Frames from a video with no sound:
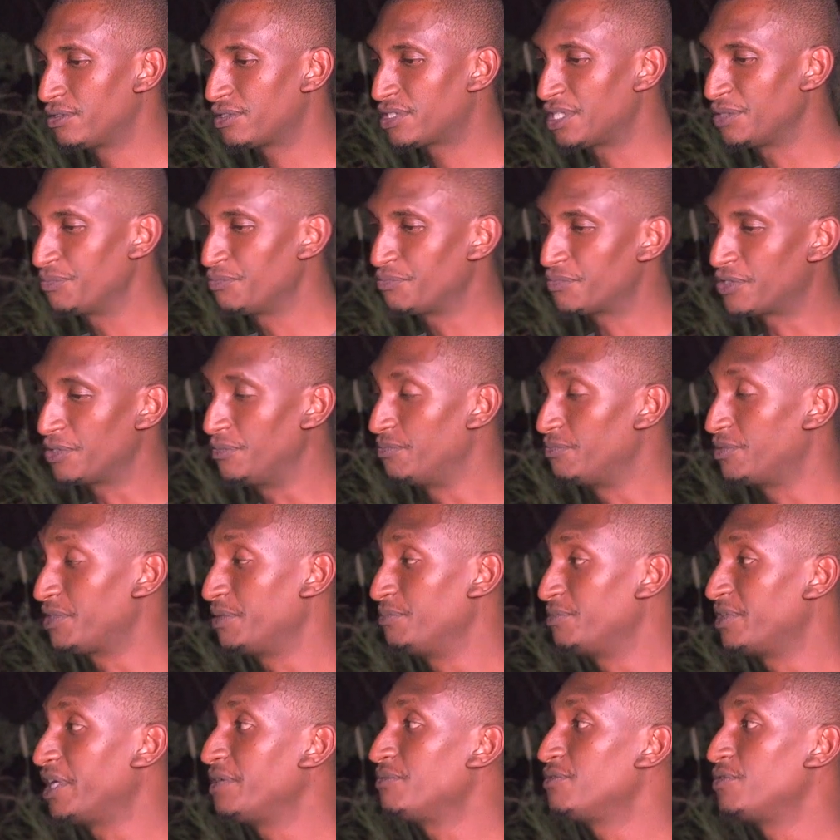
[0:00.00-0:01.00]

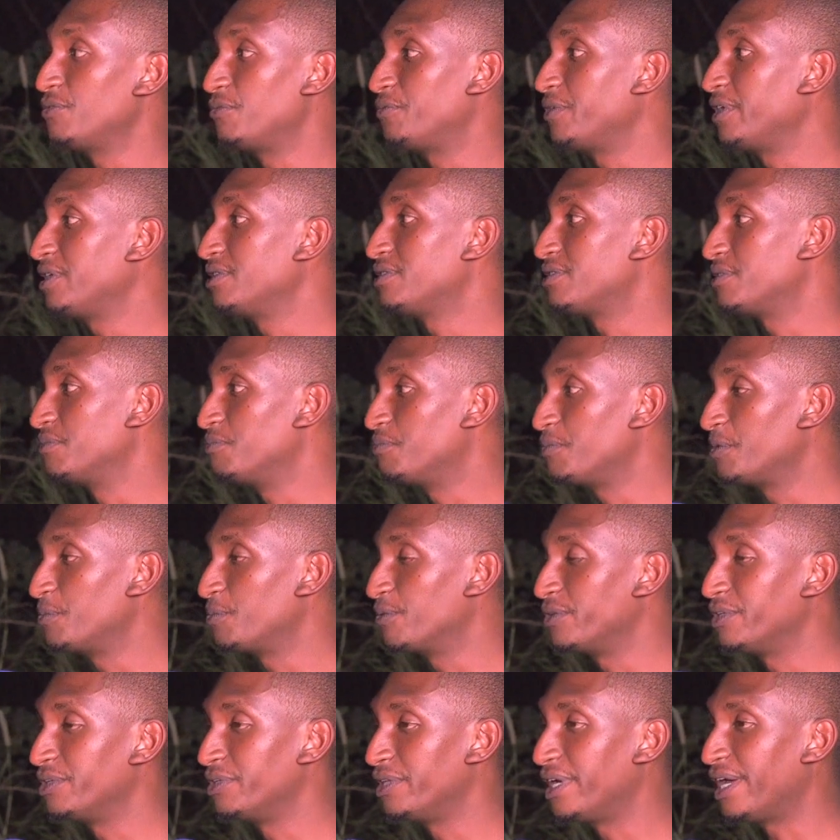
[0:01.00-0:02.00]
Sometimes you find some
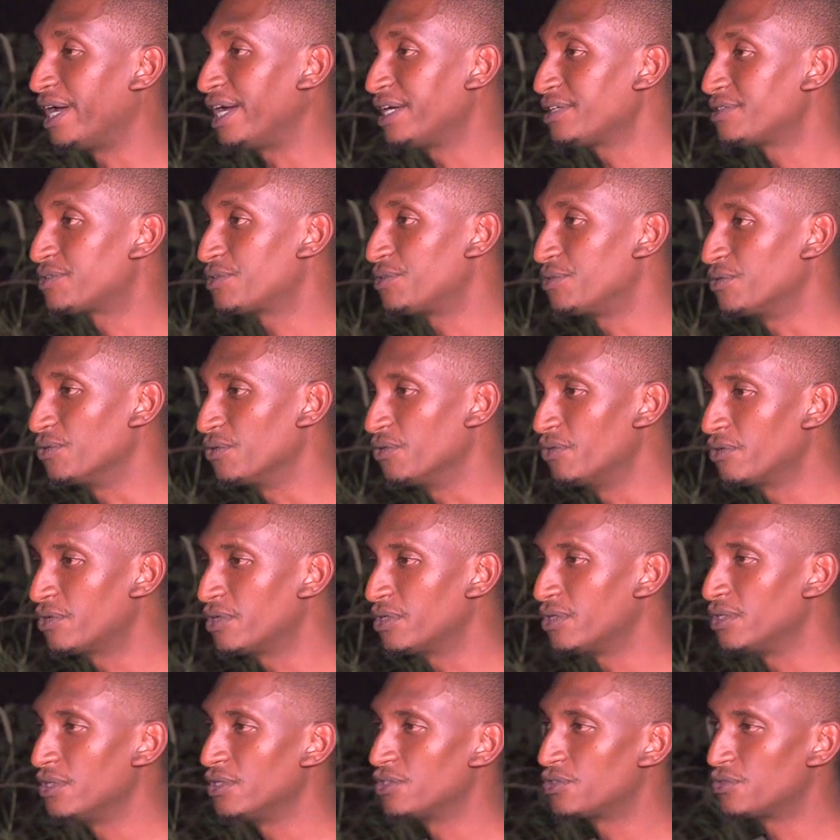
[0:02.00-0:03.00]
people and they ask you,
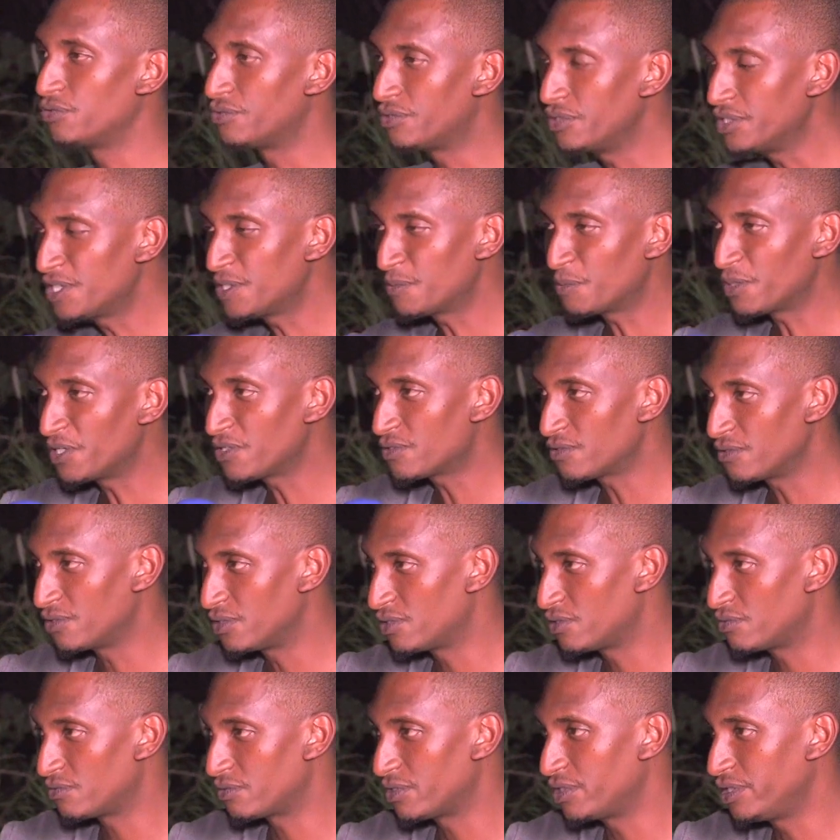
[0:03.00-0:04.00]
okay, so this person
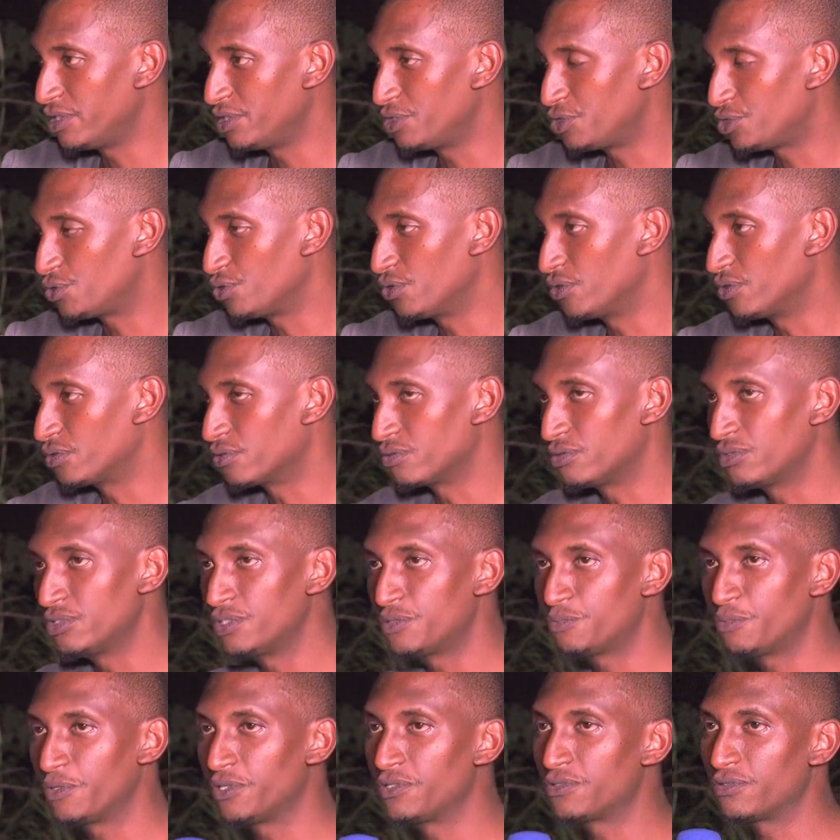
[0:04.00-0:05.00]
is really short, or
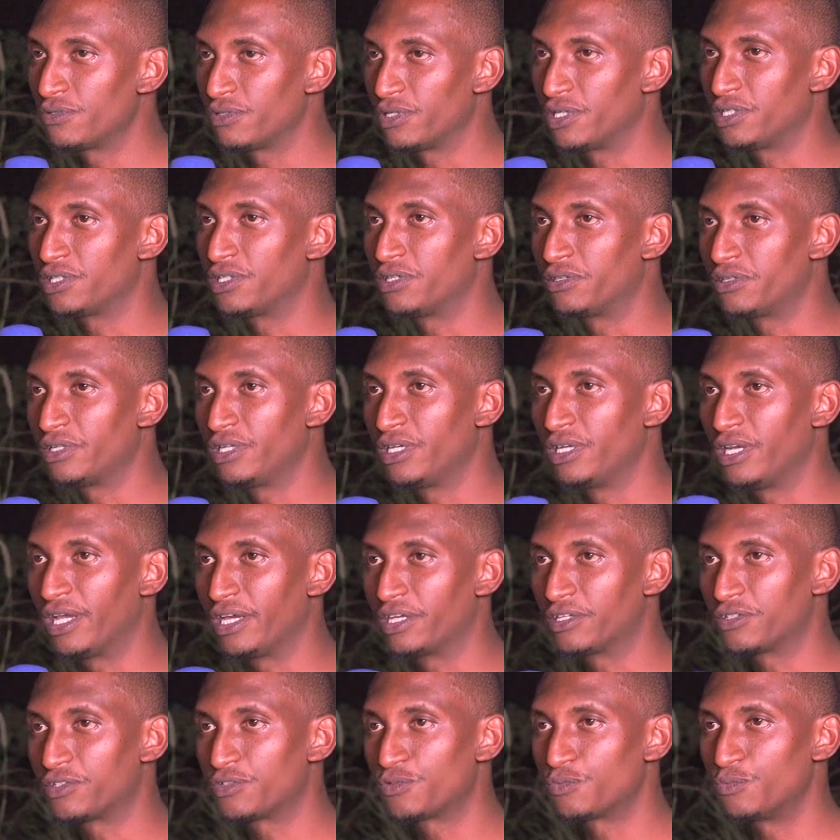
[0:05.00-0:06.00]
this person has a
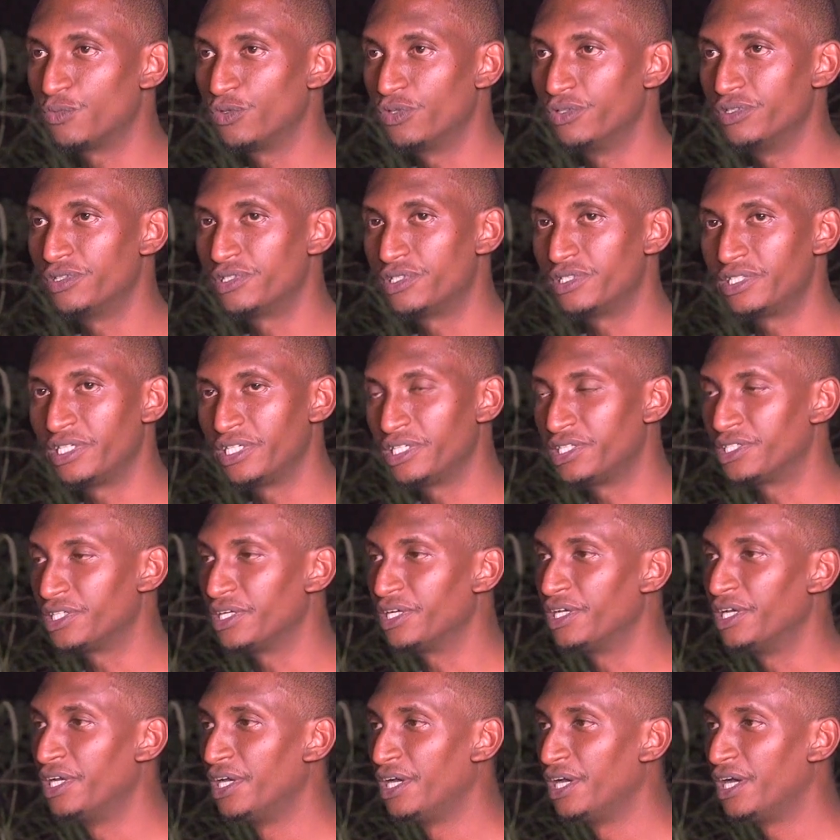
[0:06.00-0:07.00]
really small
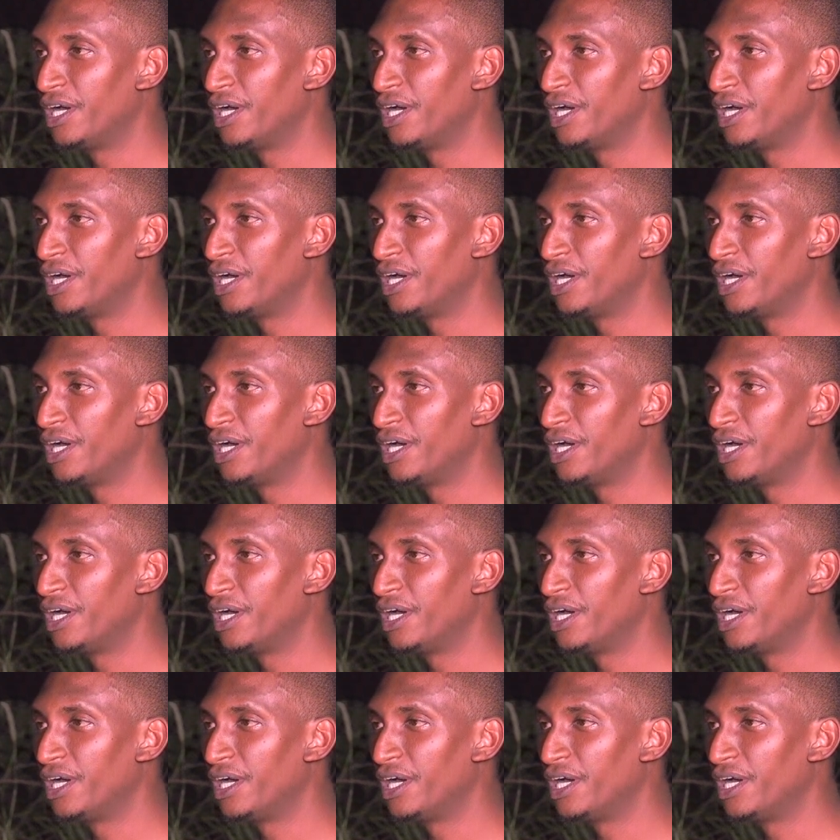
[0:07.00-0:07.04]
stature.